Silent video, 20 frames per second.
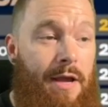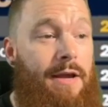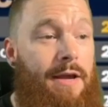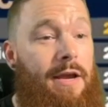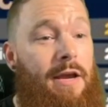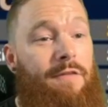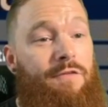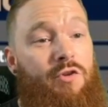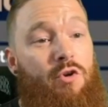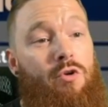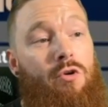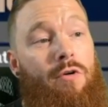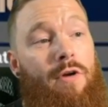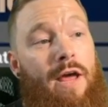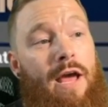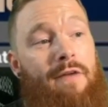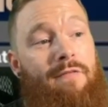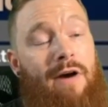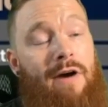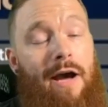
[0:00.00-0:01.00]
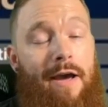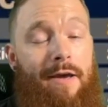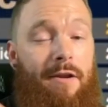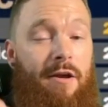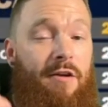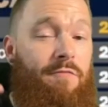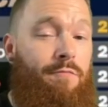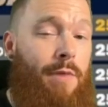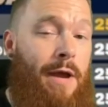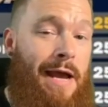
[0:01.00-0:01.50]
if you don't have high
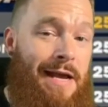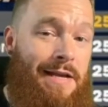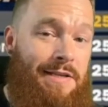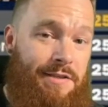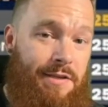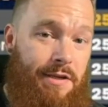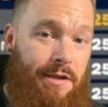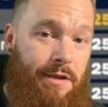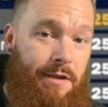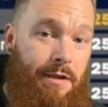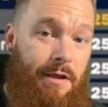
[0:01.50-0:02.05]
enough passing,